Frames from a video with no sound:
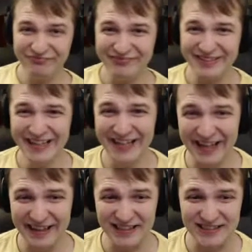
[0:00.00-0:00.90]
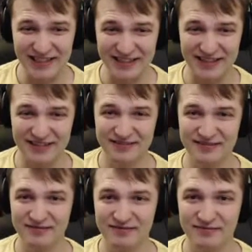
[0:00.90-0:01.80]
perfect yeah, that's kinda... place to
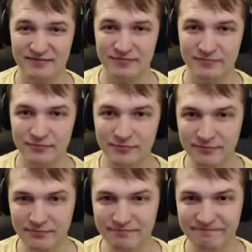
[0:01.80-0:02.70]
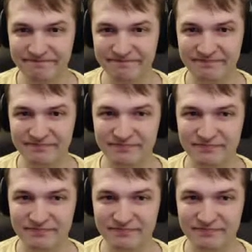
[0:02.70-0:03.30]
go unnoticed. I